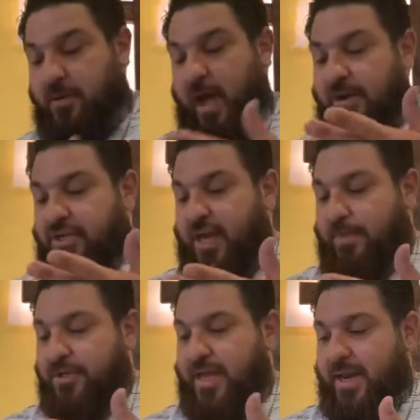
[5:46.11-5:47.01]
how does
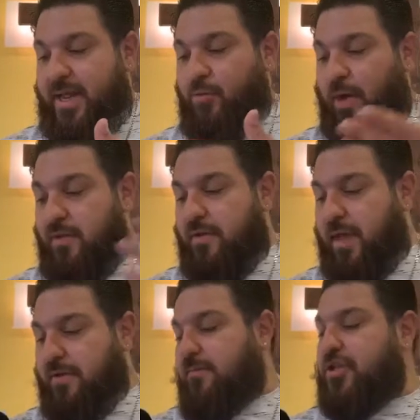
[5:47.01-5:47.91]
chapter 10 end? Whether
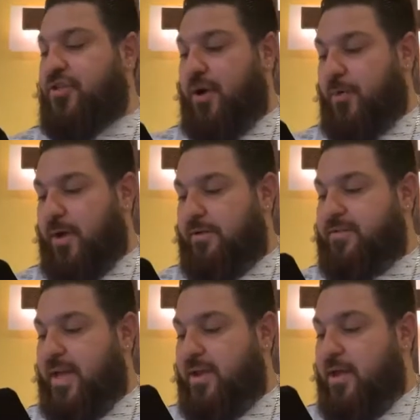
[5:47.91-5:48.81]
then, verse 31 of
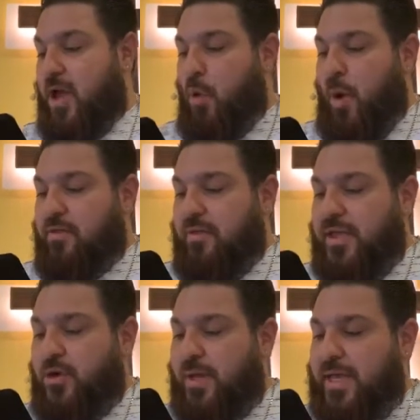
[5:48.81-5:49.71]
10, whether
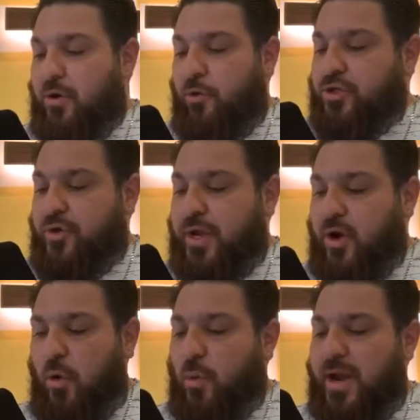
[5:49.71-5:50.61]
then you eat or
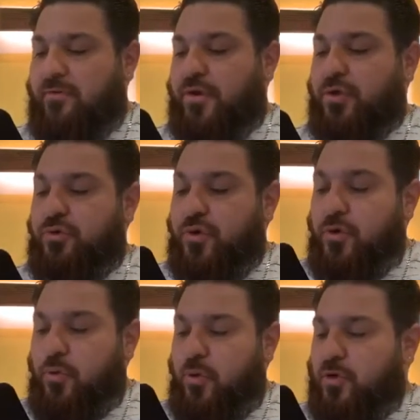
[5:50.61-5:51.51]
drink or whatever you
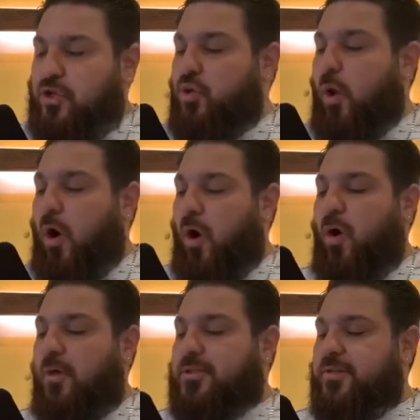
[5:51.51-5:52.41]
do, do
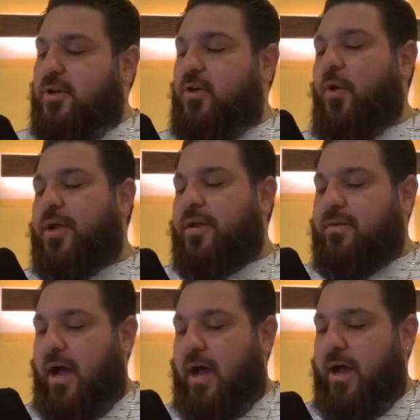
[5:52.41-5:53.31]
all to the glory of
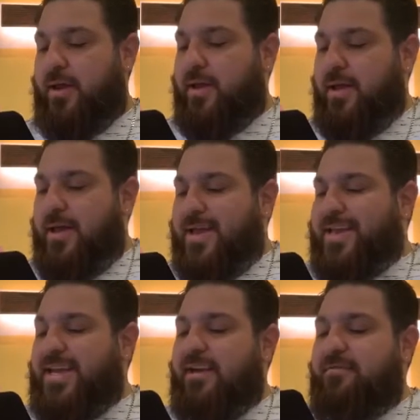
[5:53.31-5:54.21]
God.
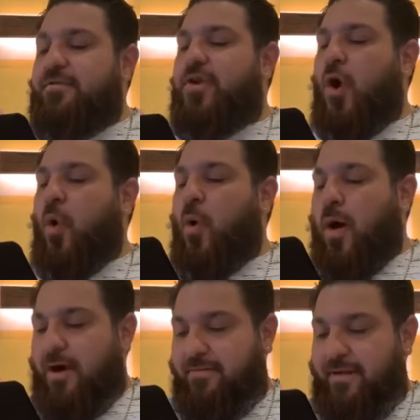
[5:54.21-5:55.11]
Give no
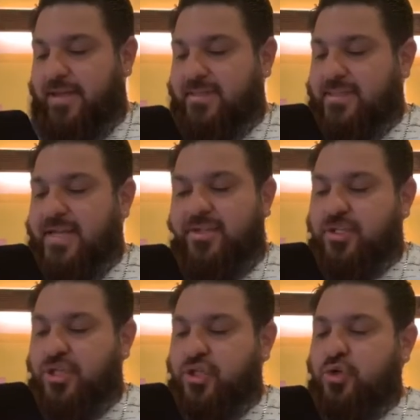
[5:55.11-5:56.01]
offense, either
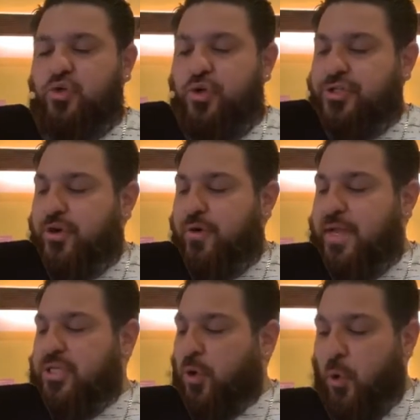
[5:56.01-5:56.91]
to Jews or to
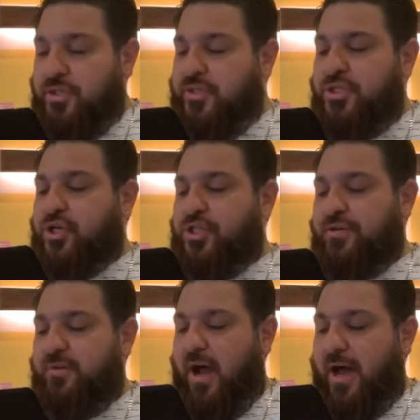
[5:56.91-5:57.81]
Greeks, or to the church
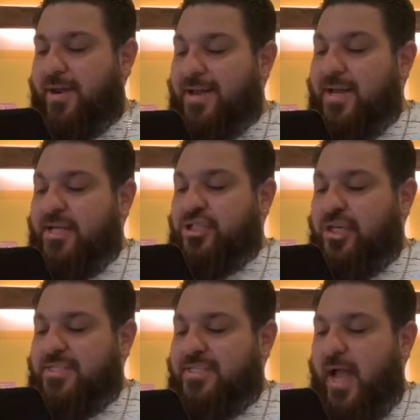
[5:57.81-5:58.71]
of God,
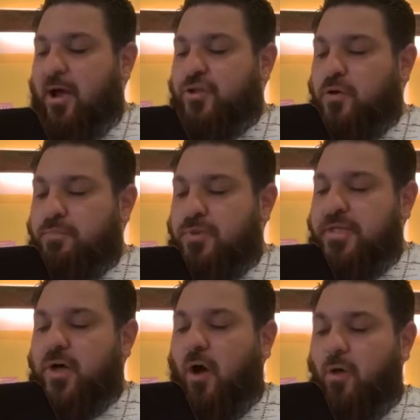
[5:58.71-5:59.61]
just as I also
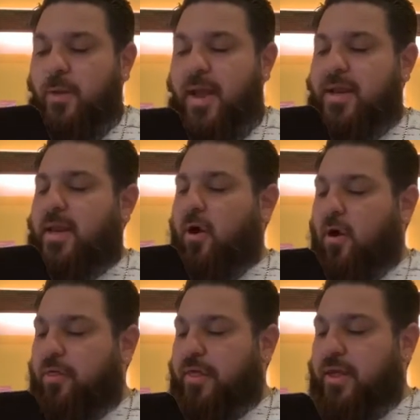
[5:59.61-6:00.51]
please all men in all
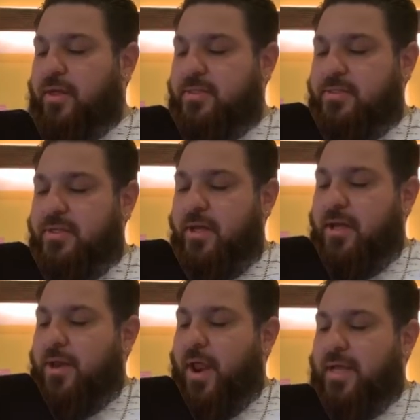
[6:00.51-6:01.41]
things,
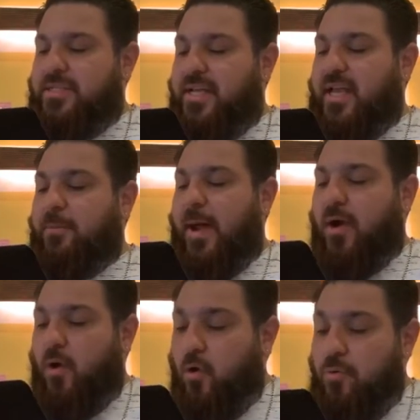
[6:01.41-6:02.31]
not seeking my
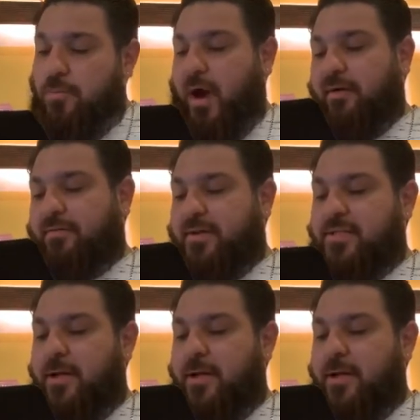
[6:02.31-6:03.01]
own profit,